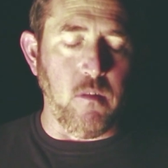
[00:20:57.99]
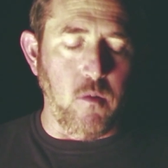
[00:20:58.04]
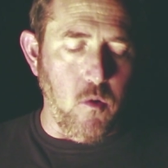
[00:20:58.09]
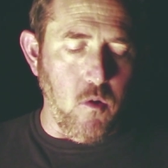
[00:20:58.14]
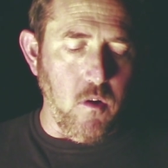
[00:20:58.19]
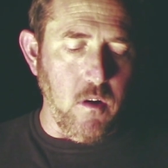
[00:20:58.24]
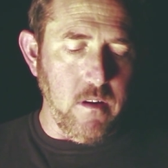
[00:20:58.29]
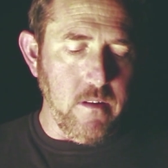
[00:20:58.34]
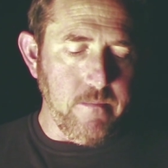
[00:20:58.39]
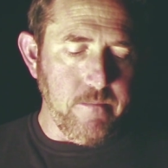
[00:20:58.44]

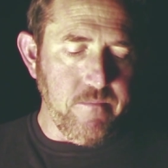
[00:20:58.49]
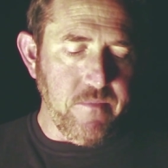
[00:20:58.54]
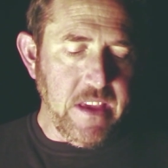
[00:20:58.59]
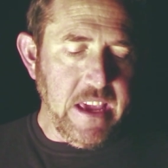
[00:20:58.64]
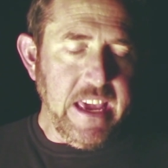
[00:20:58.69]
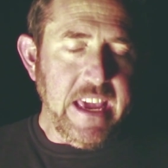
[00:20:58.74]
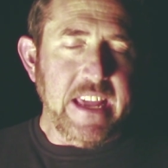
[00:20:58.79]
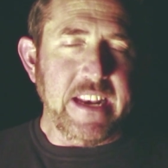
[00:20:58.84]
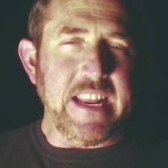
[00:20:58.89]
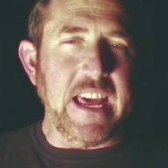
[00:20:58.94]
Lord.
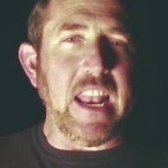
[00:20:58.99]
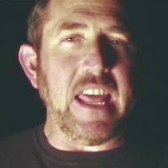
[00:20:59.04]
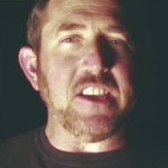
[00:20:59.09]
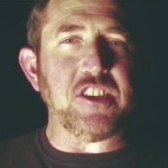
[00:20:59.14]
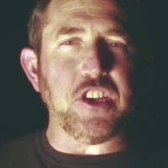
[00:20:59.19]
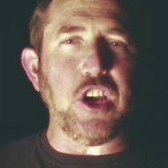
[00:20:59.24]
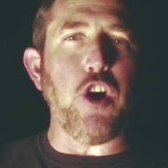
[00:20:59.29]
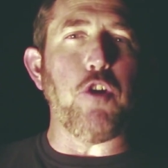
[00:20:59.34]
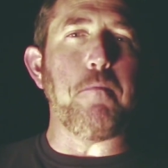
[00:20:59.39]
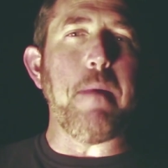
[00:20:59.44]
Now
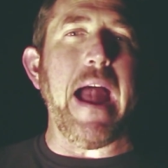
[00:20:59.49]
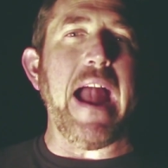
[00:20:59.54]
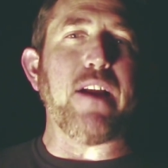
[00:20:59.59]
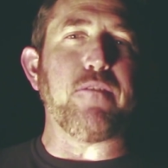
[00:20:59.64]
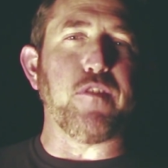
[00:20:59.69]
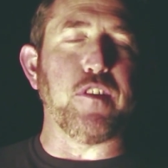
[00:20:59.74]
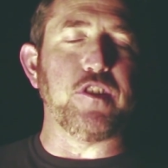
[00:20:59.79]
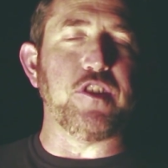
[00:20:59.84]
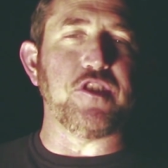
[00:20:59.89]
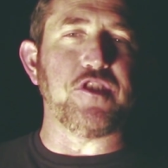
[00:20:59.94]
let's go back
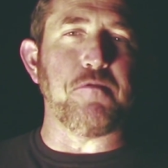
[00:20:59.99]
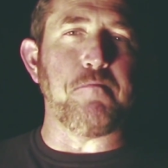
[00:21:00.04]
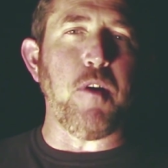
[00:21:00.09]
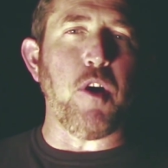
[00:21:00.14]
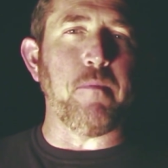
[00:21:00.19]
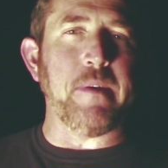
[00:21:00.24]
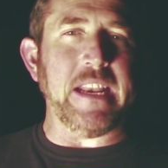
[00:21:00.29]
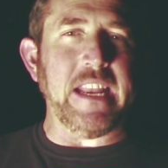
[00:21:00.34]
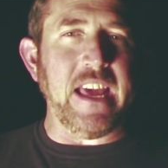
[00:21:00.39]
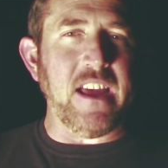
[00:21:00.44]
for just a
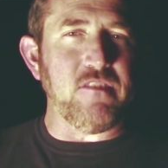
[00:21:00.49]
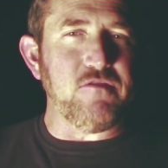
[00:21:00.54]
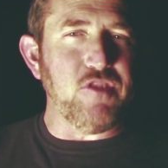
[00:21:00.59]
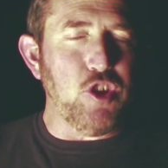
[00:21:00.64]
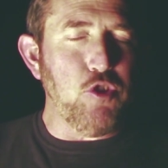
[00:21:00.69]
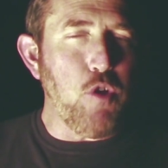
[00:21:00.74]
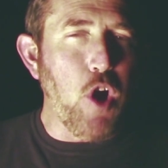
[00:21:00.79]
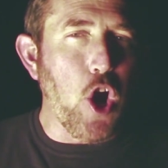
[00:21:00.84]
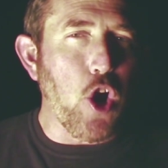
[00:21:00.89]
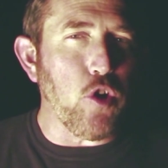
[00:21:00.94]
moment. Now,
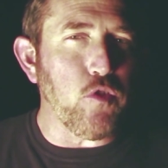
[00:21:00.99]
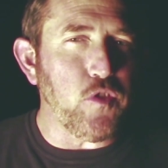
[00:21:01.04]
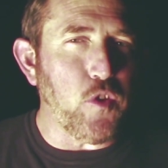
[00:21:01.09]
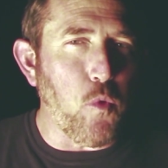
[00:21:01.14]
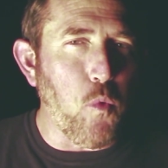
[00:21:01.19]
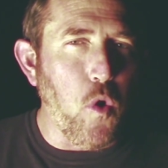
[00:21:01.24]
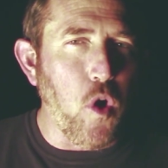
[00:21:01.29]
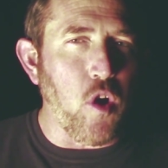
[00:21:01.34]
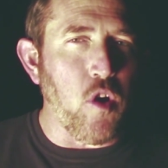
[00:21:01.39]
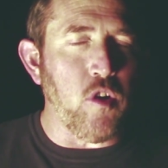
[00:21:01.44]
you heard the
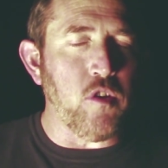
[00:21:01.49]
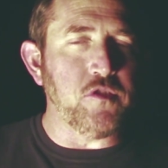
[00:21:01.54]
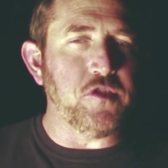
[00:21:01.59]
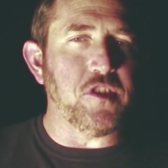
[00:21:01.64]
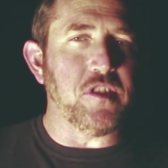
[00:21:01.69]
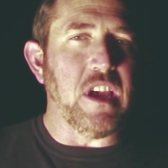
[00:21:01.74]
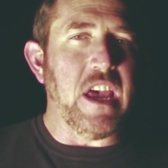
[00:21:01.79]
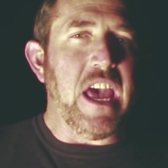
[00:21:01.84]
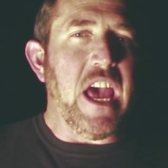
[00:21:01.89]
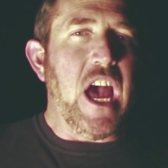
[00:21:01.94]

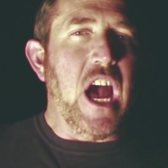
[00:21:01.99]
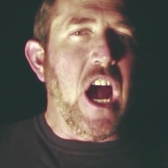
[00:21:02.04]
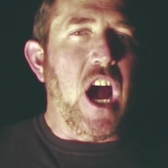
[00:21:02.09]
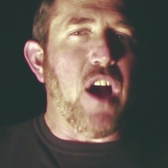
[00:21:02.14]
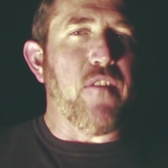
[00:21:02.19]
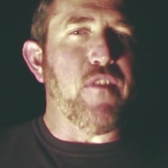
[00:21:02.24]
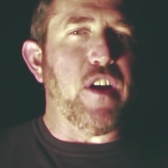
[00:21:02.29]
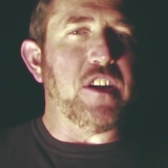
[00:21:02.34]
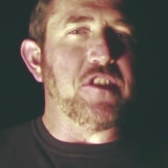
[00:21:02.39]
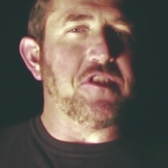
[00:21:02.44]
words
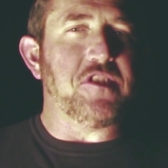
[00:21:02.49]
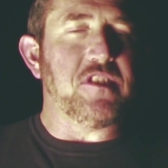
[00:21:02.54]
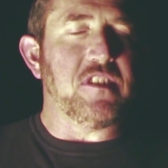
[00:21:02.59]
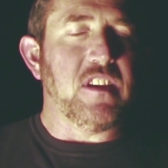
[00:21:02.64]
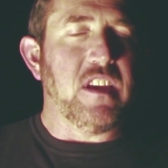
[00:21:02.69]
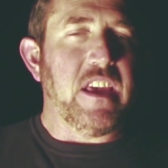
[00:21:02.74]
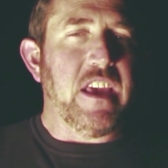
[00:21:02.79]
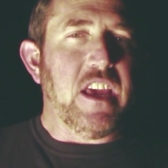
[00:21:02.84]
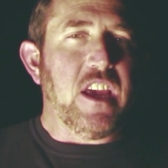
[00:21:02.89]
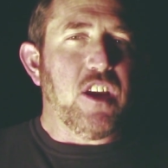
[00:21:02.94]
of us
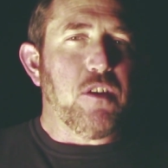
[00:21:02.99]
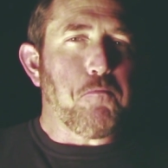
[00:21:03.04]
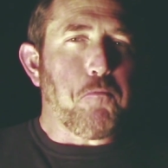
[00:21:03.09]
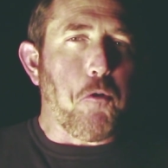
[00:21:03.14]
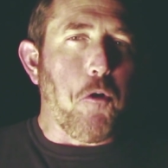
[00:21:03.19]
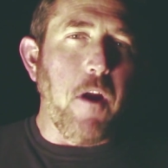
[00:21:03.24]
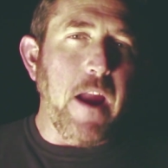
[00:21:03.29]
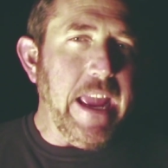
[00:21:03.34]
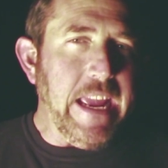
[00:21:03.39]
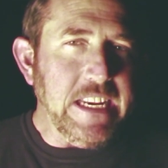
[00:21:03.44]

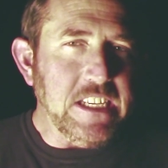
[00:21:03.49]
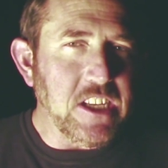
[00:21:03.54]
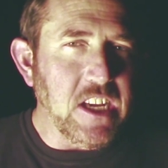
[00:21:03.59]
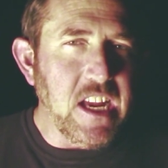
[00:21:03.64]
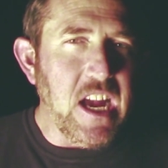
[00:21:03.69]
praying to